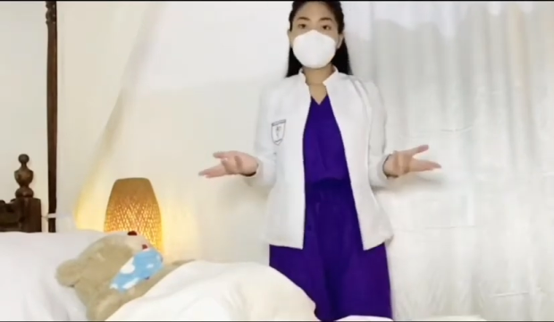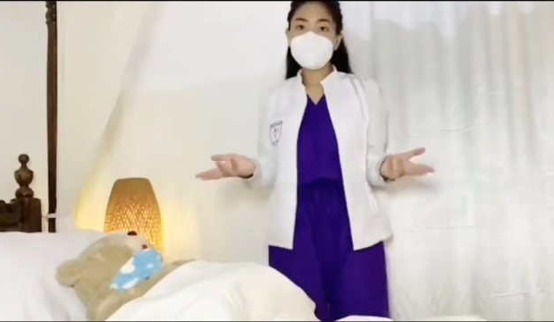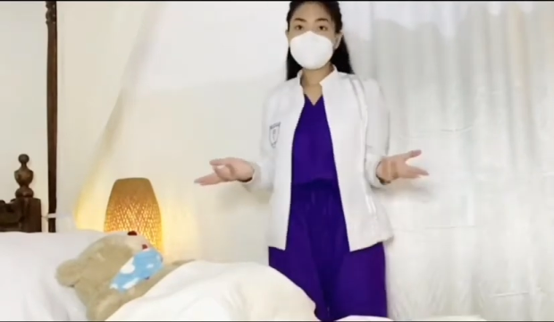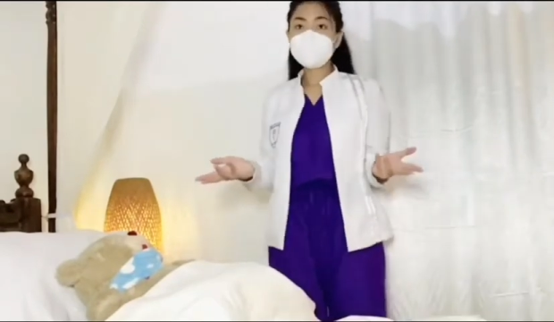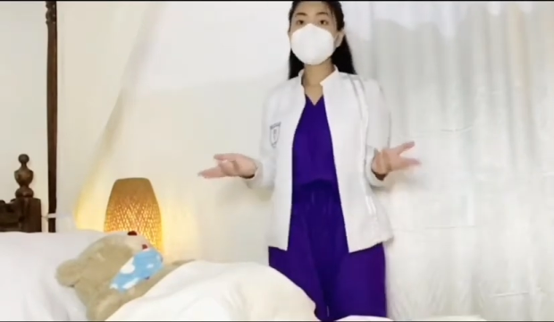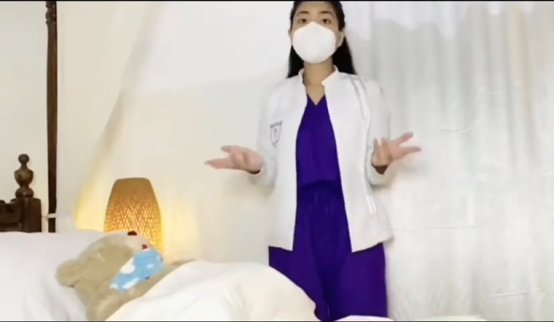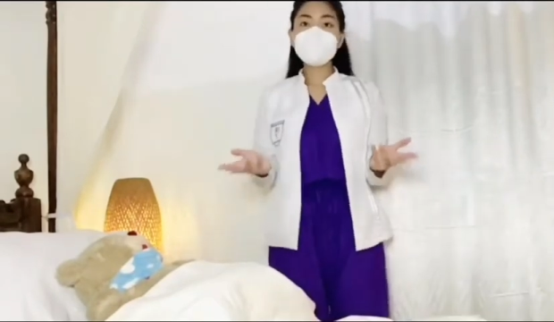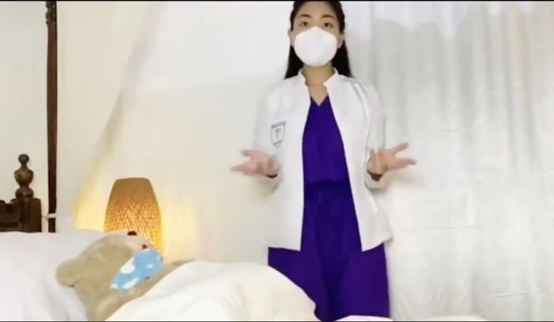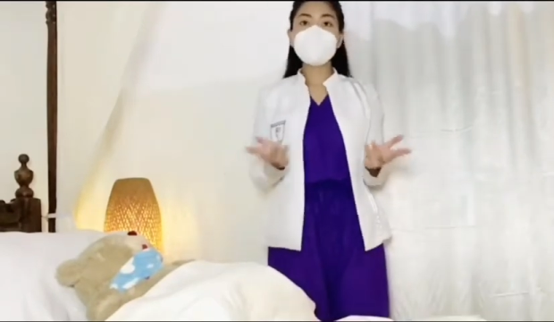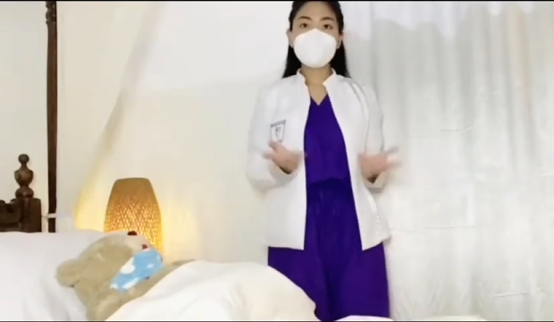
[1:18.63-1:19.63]
And we're all
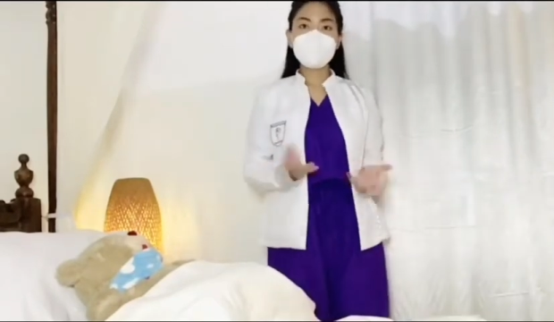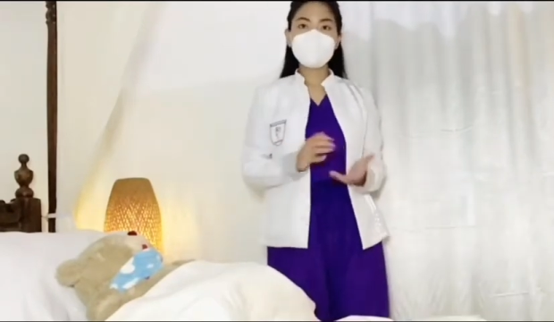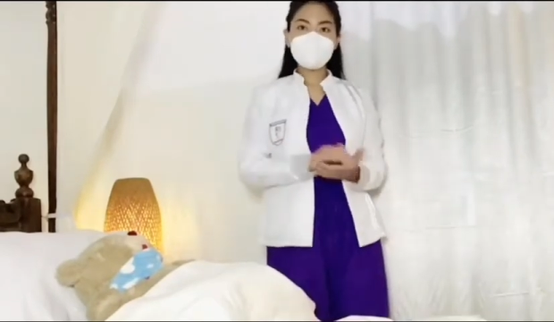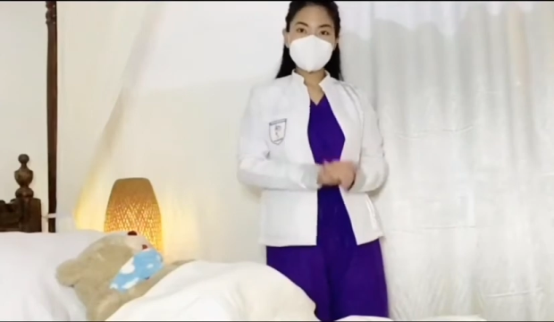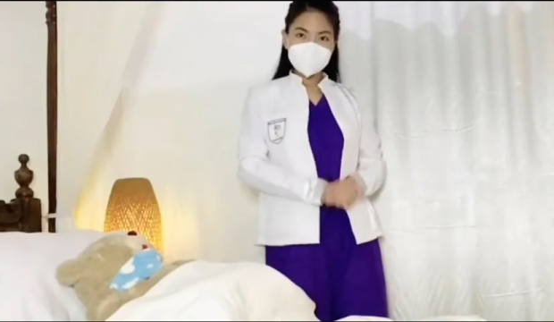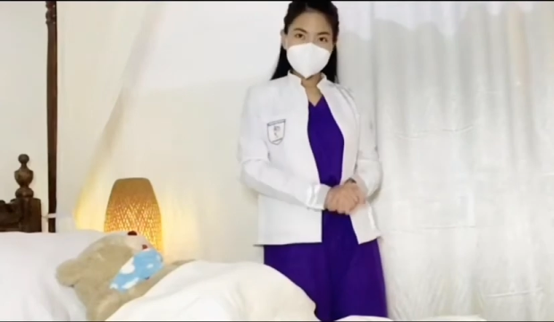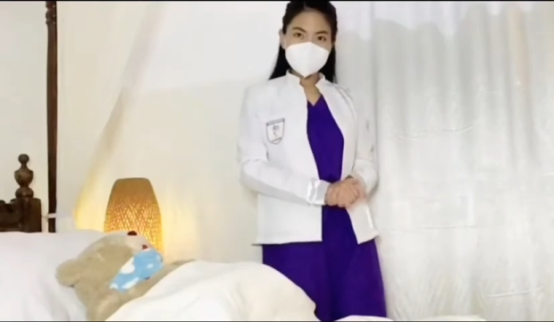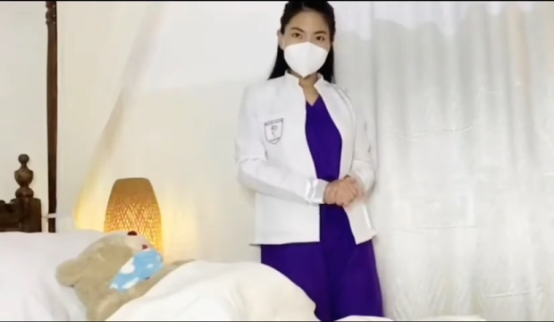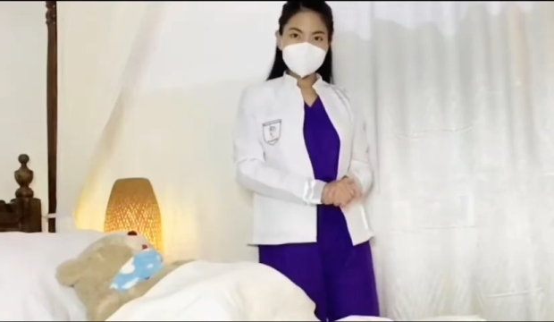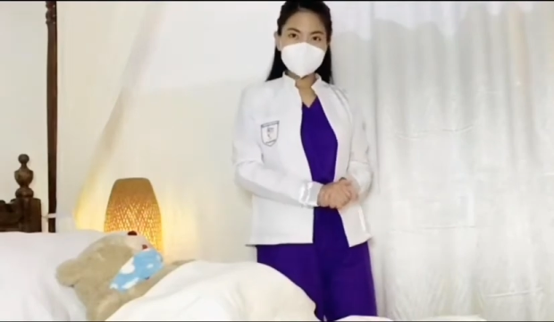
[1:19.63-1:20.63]
set to do the
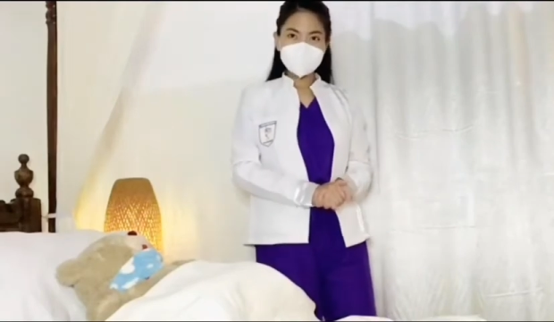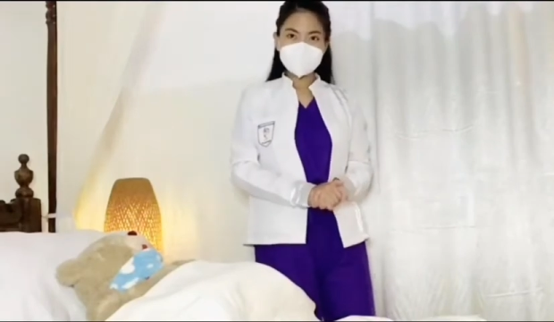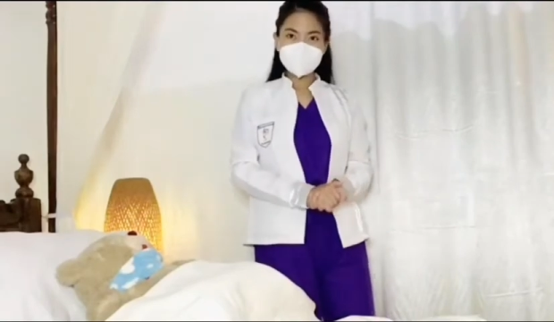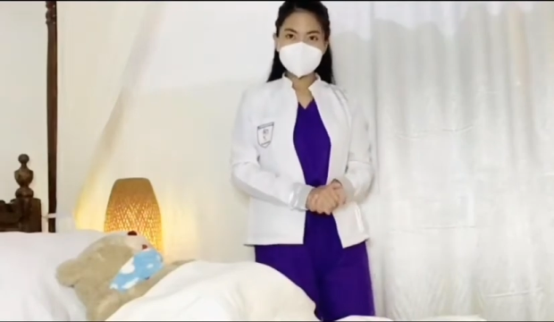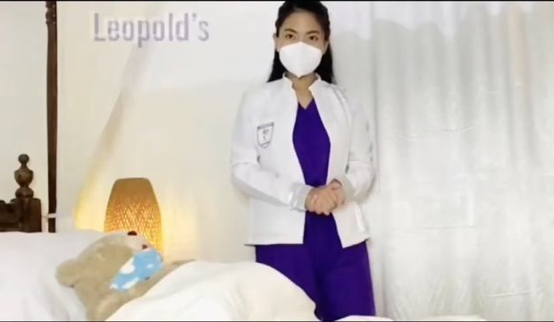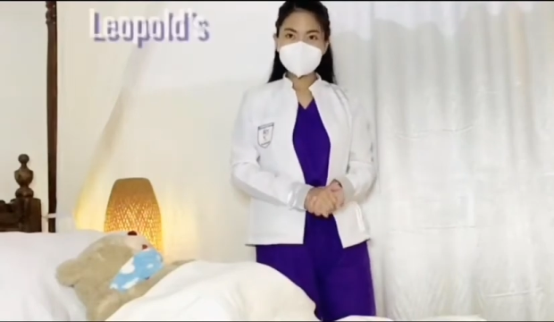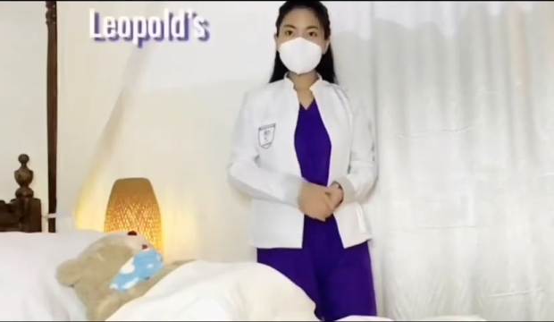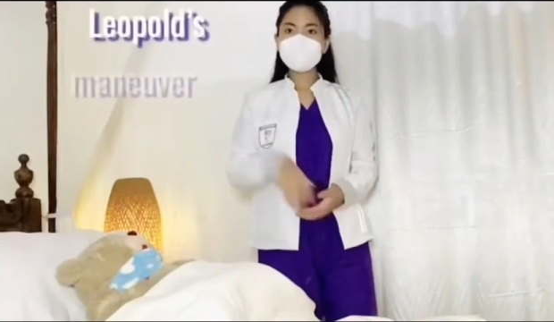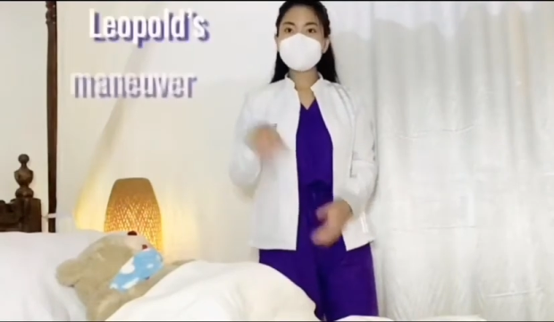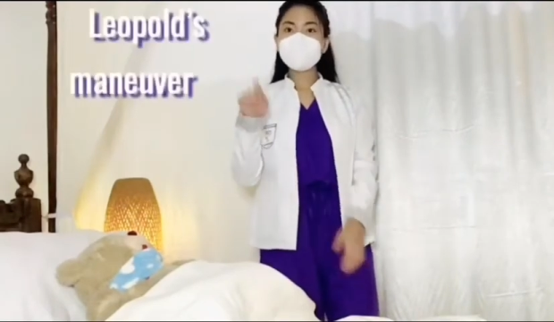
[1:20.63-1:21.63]
LEOPOLD'S
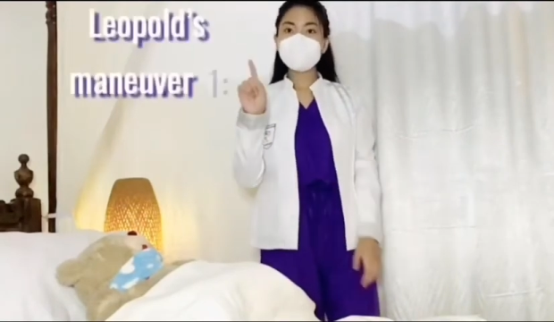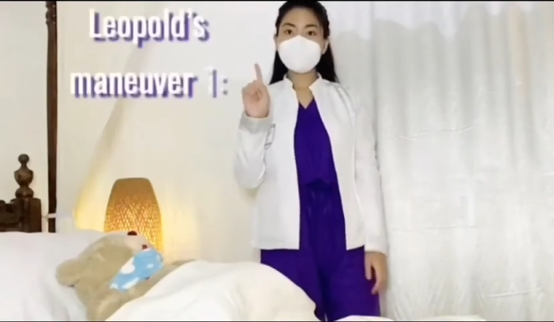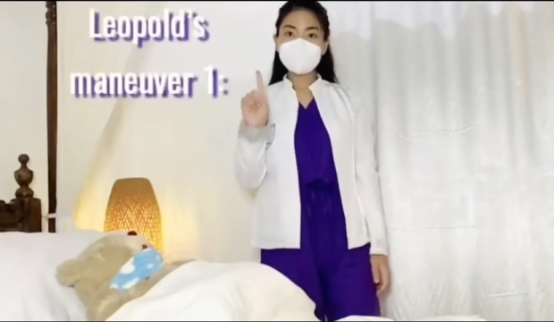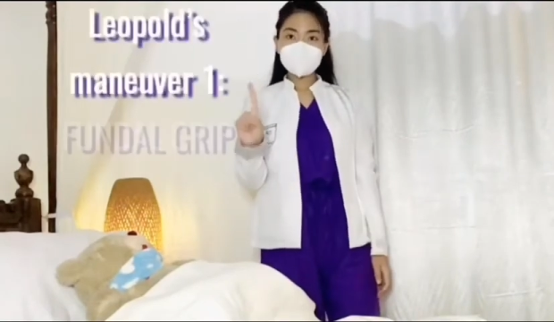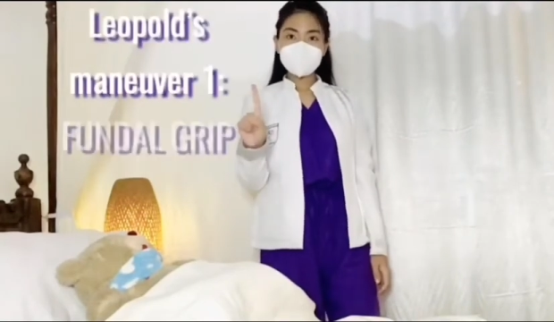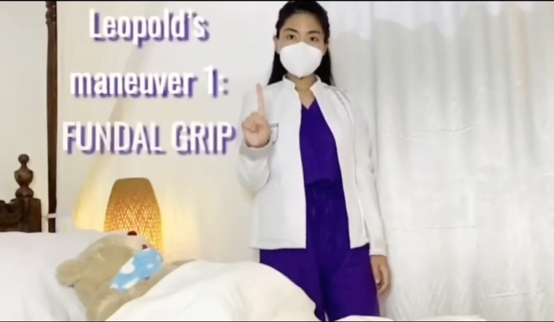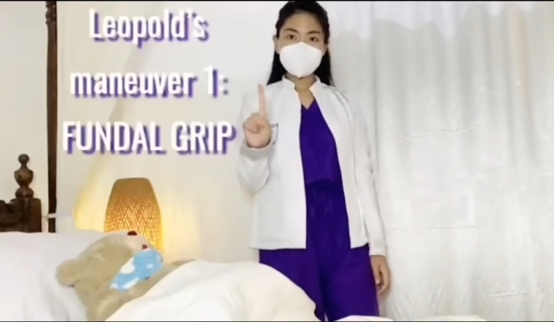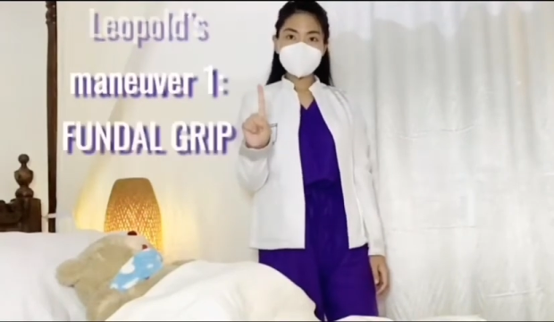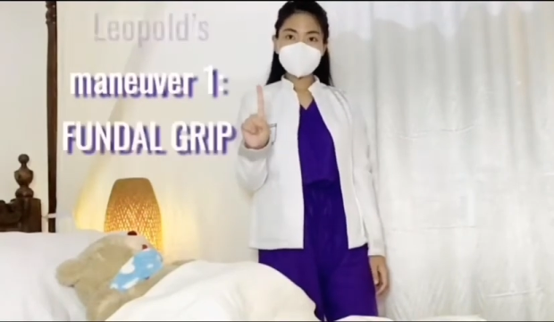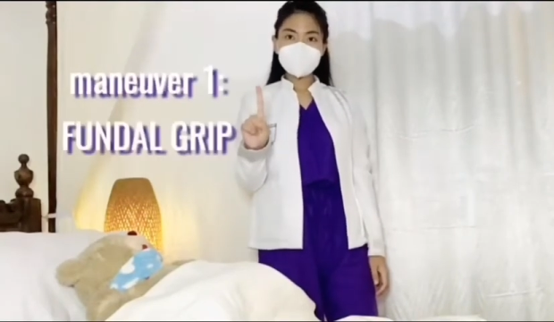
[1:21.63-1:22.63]
maneuvers. Starting
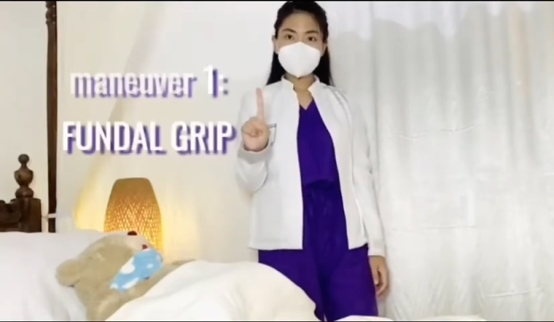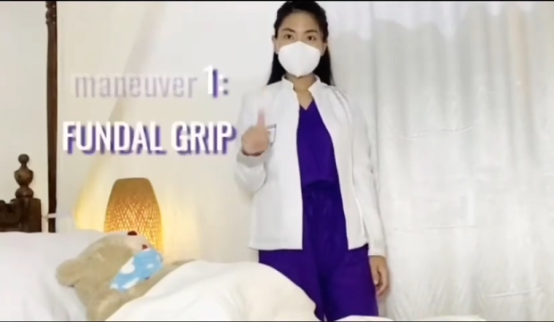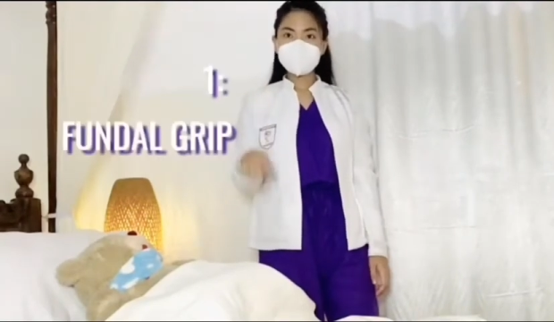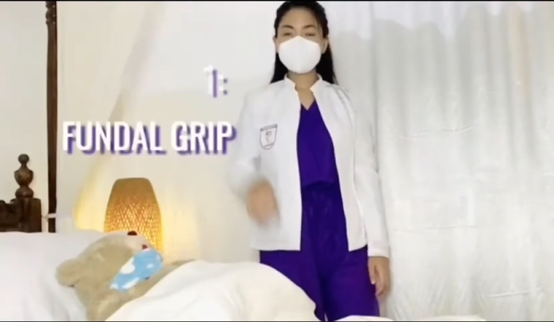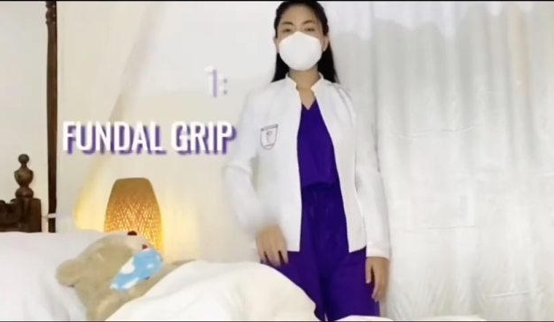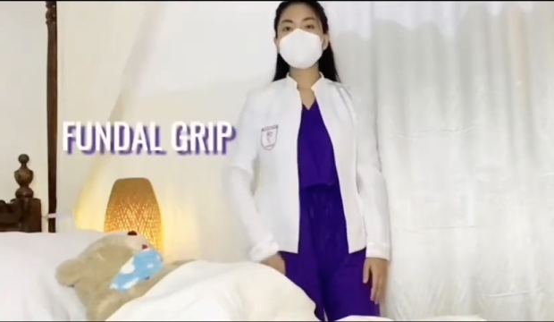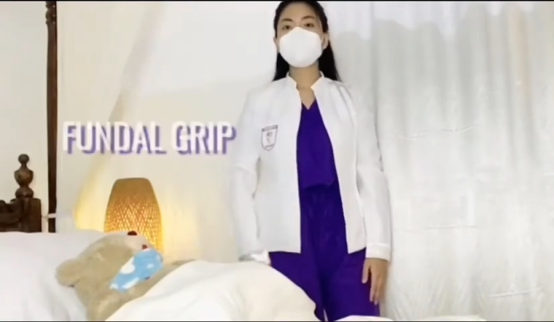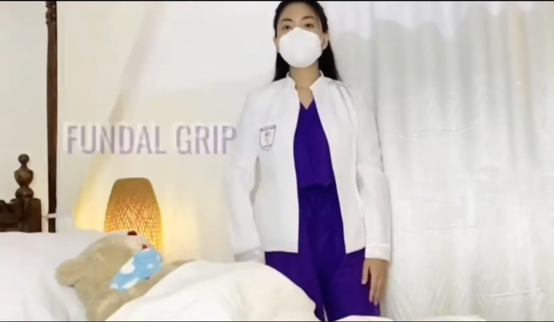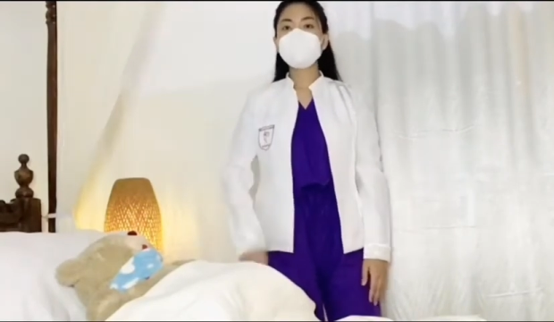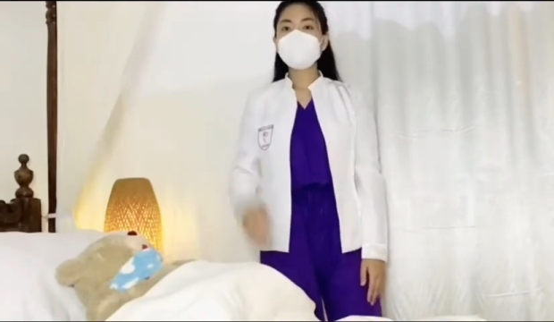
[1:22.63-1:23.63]
off with the first
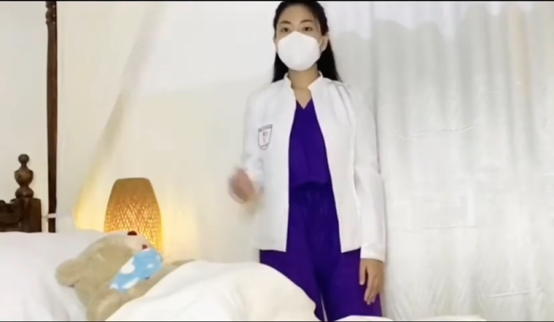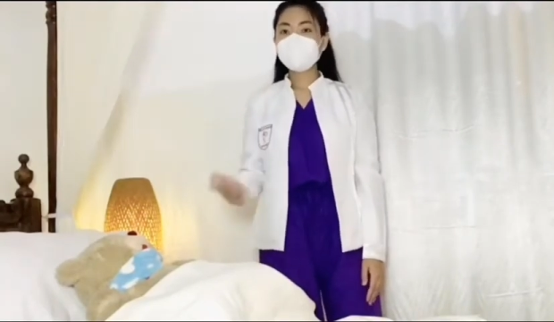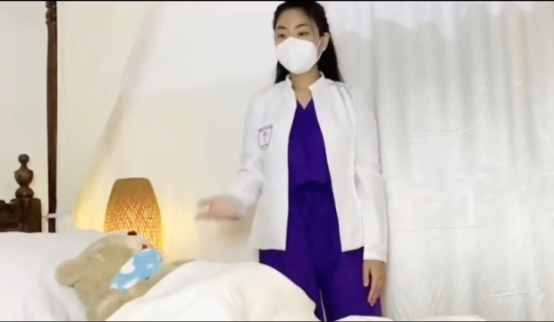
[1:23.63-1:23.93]
maneuver.